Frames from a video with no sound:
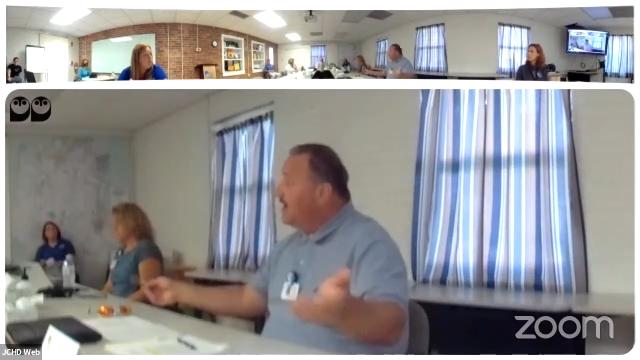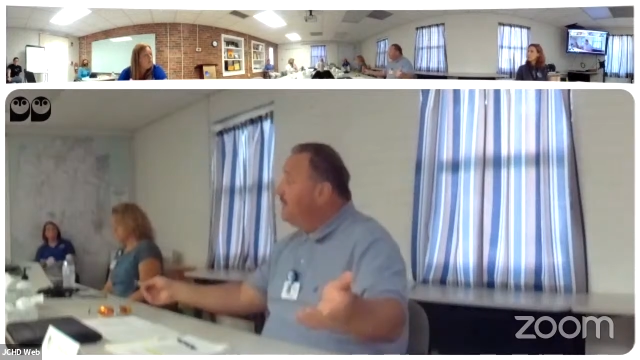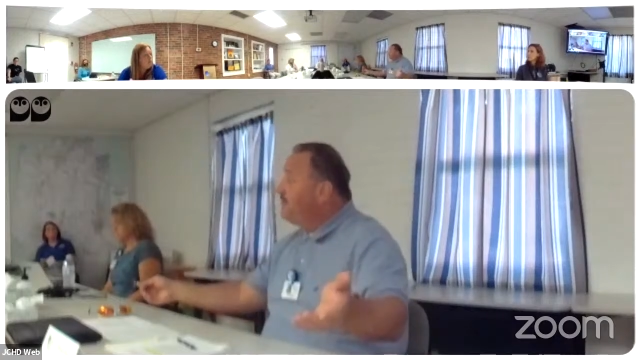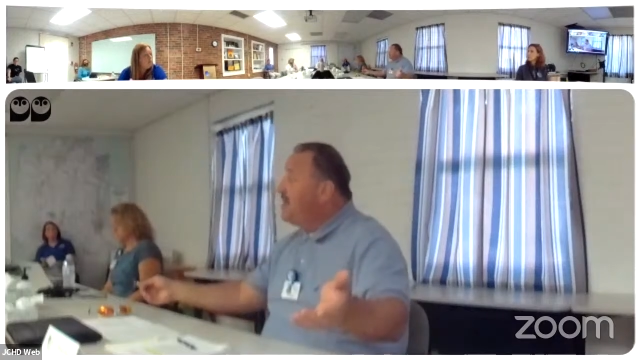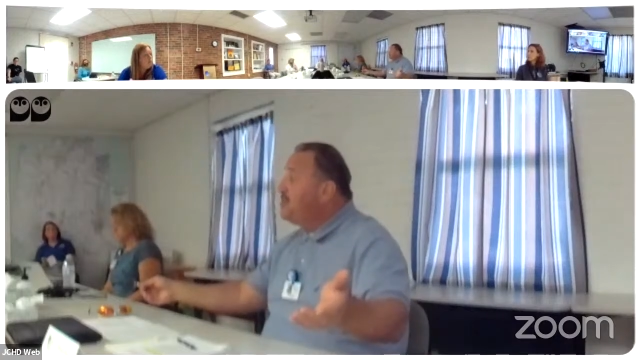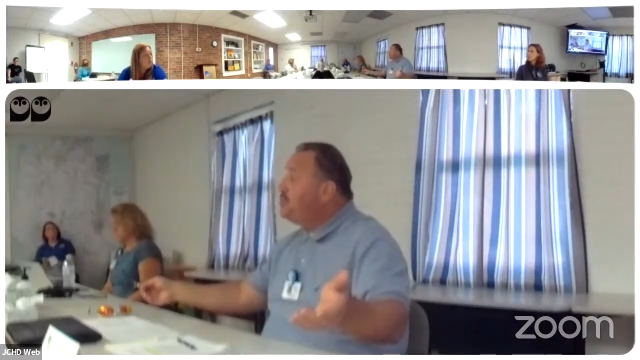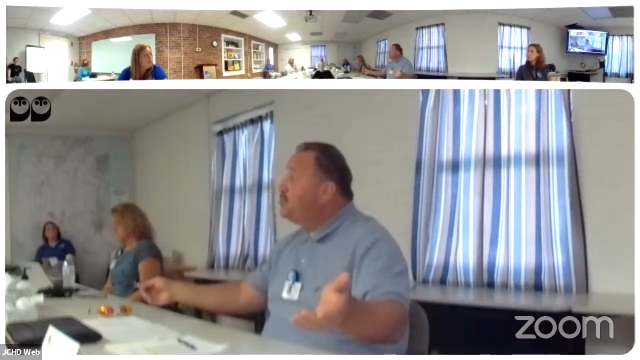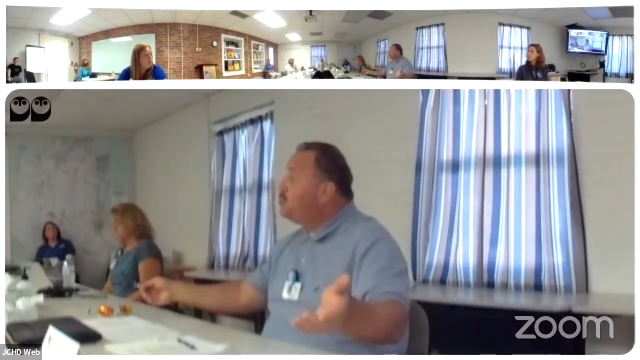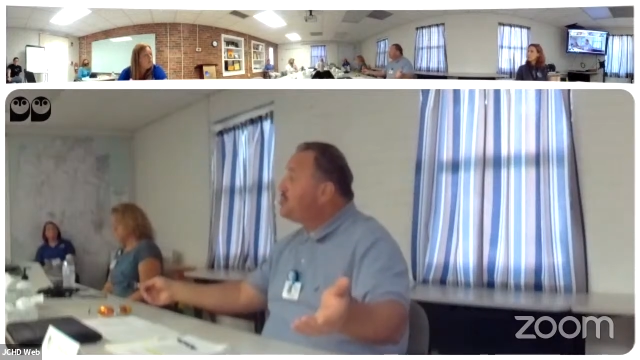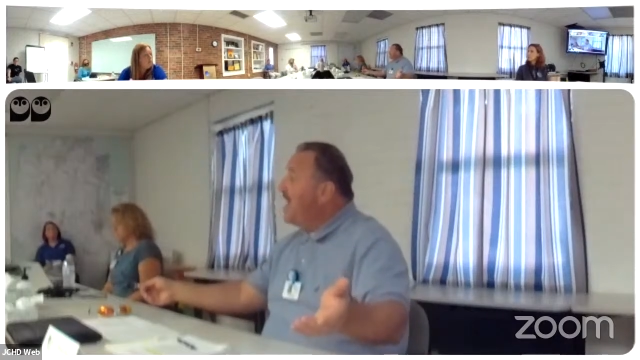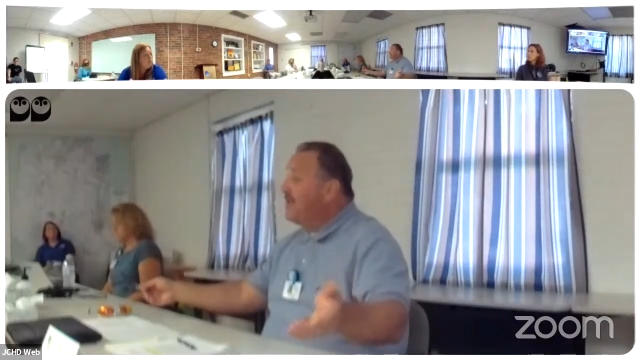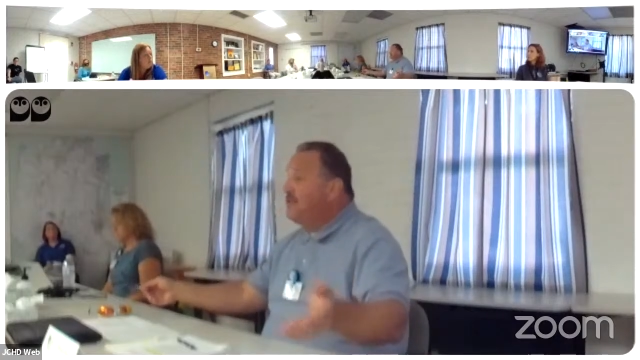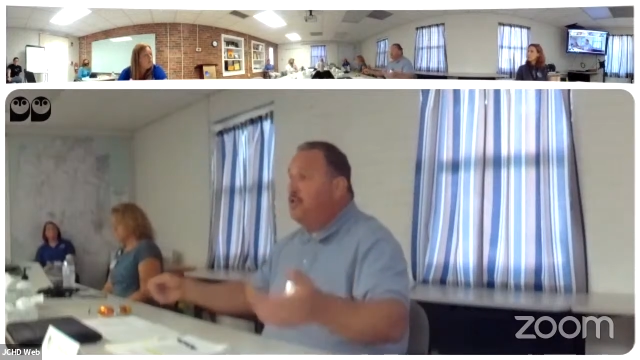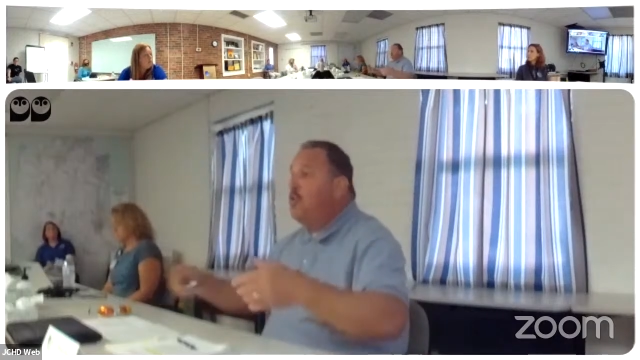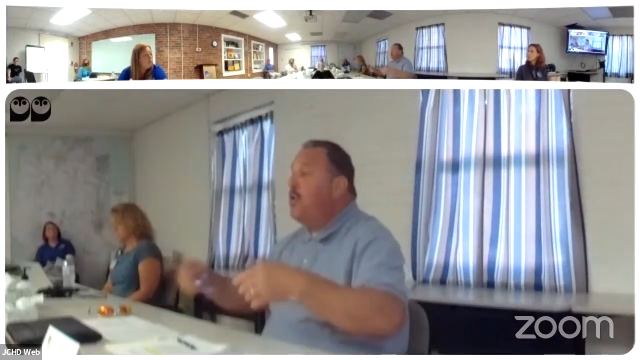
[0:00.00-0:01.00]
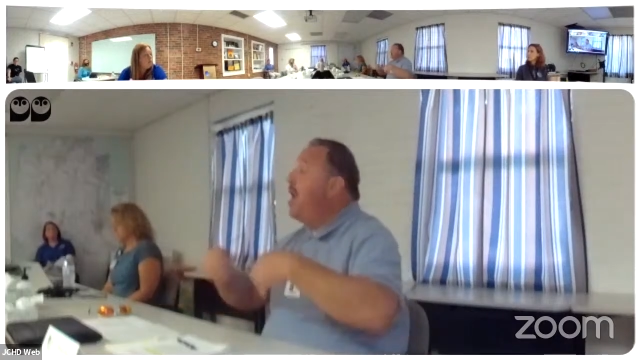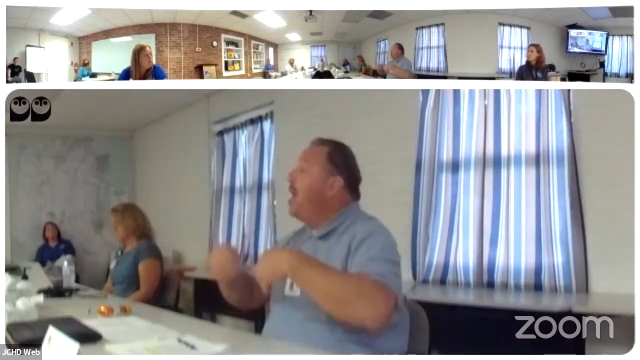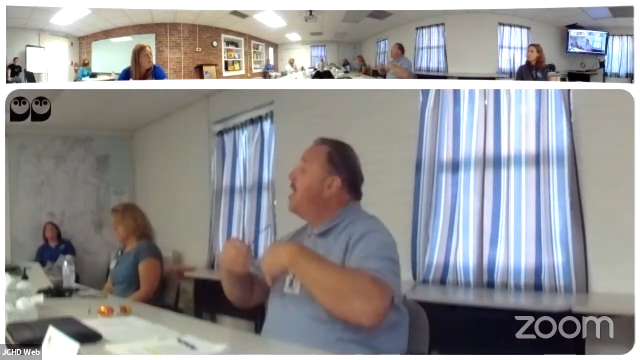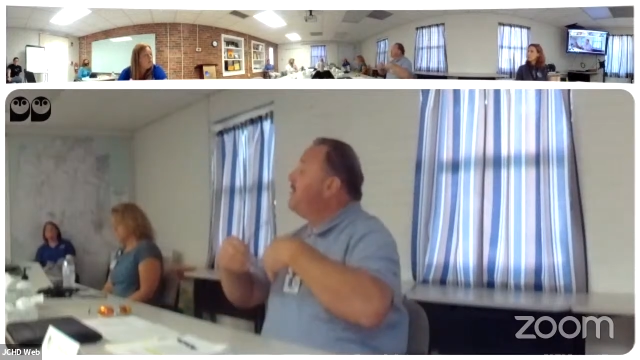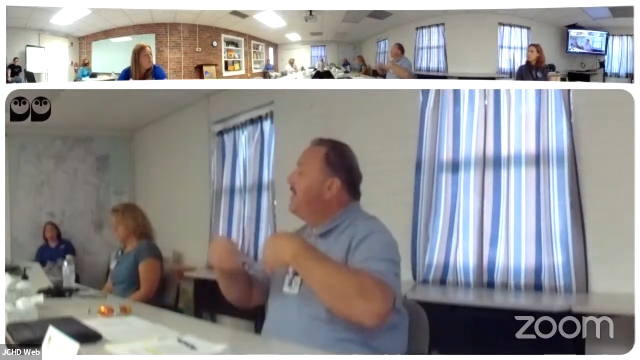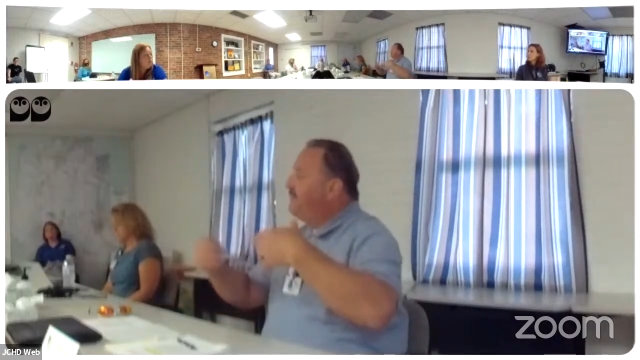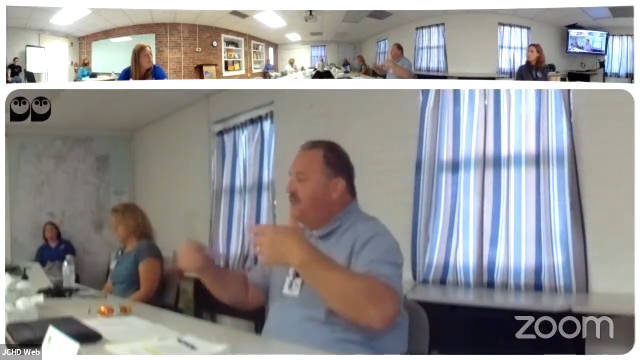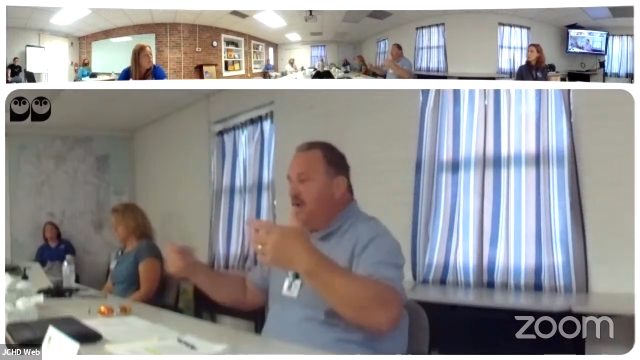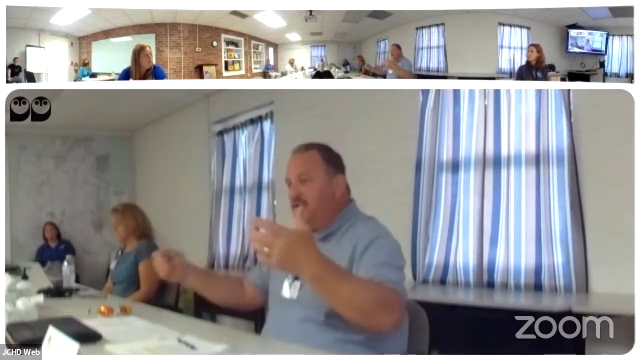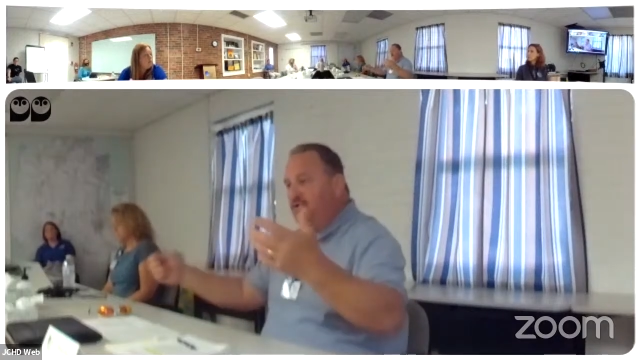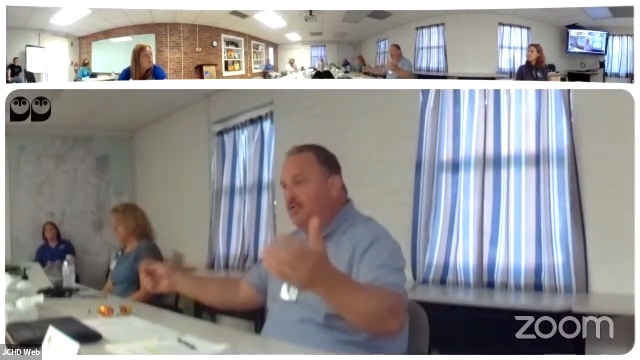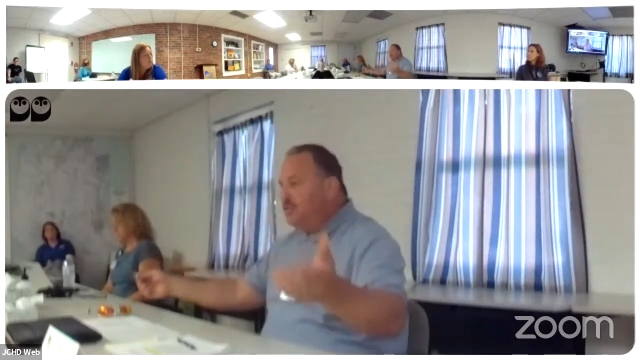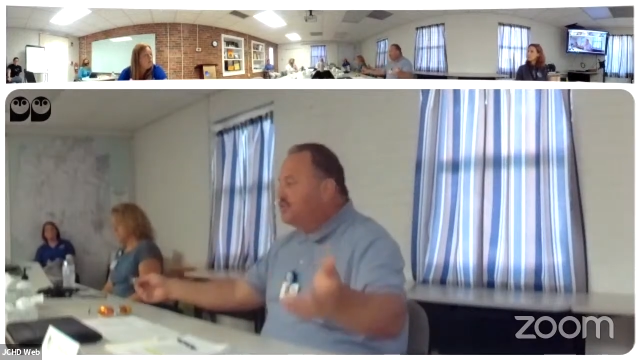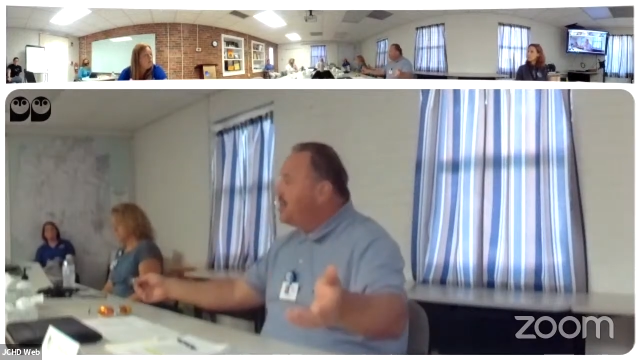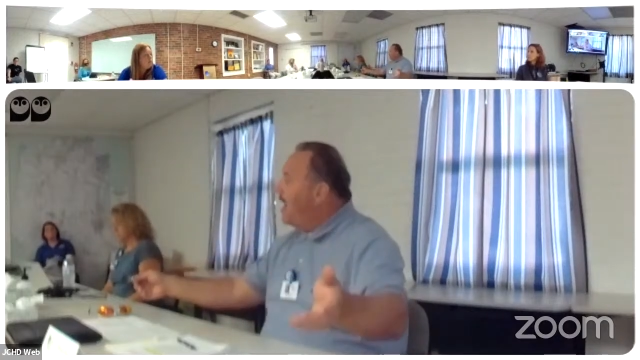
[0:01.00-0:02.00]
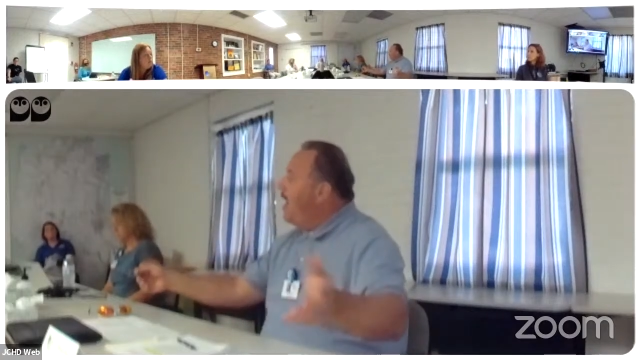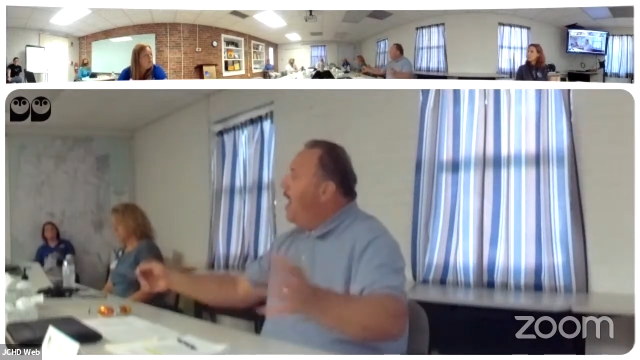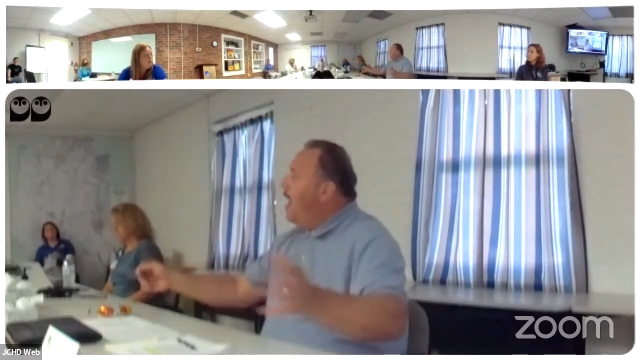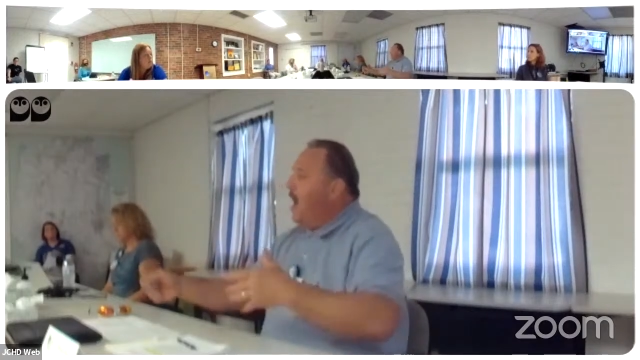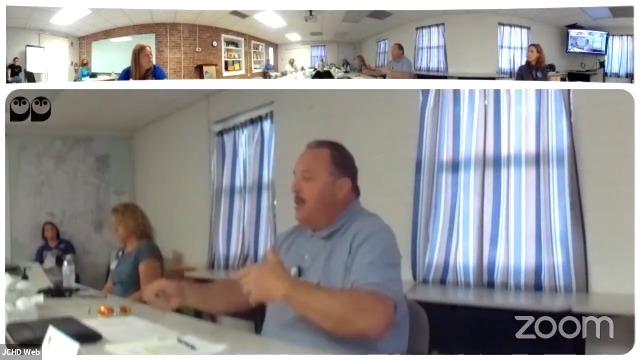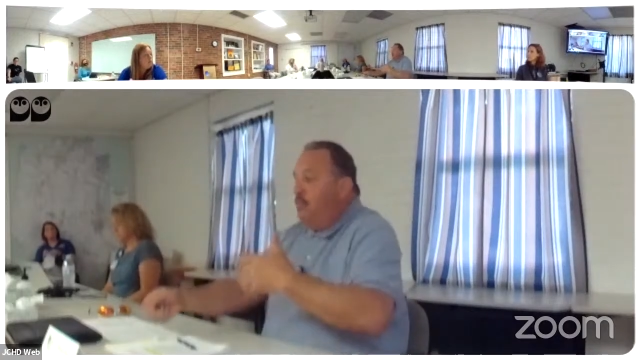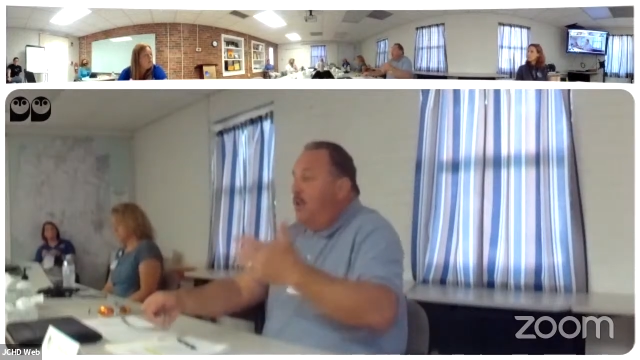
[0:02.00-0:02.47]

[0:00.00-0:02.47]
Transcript: If they choose not to, if they choose not,